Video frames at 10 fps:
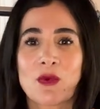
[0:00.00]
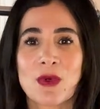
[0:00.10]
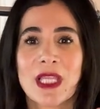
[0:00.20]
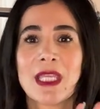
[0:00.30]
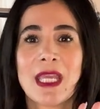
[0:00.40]

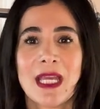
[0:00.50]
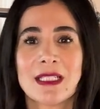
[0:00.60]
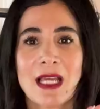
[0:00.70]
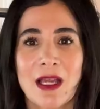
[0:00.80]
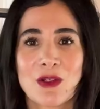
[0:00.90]
really get
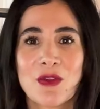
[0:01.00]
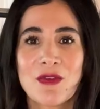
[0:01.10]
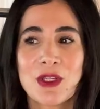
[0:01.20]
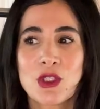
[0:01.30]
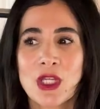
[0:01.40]
tunnel
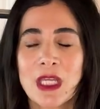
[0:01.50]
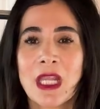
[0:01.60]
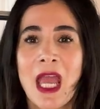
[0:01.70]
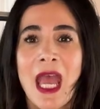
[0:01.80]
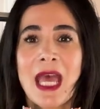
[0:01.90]
vision,